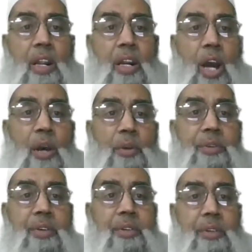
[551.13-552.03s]

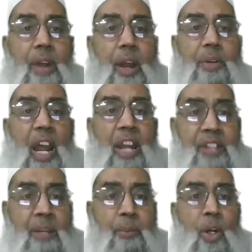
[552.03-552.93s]
Now dry
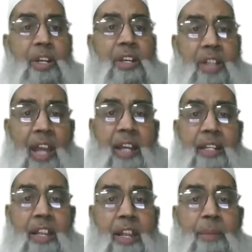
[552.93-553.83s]
sand mold is
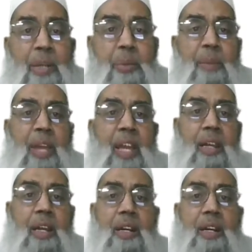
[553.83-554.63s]
nothing but we make